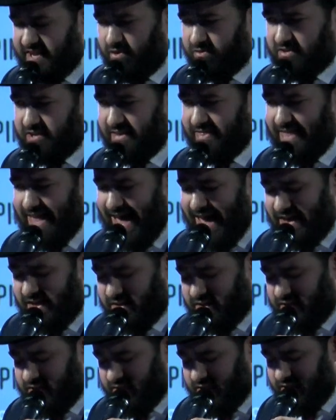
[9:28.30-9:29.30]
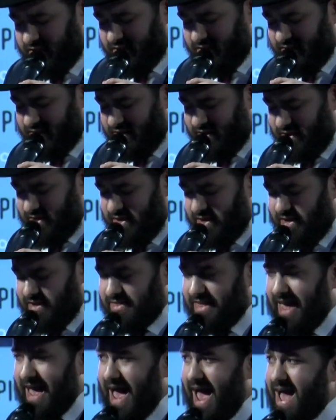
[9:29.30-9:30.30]
tonight, they
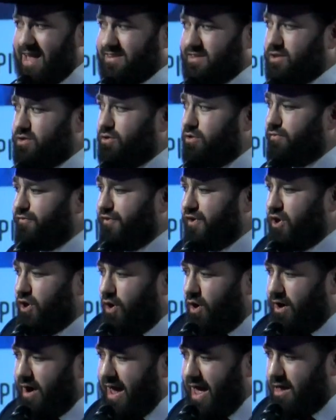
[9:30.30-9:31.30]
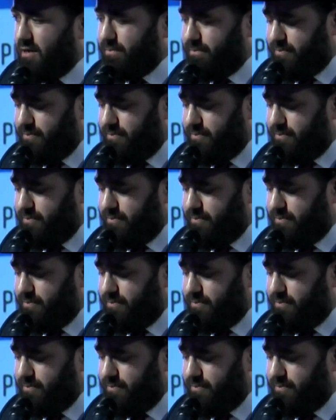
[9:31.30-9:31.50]
ask you for your help.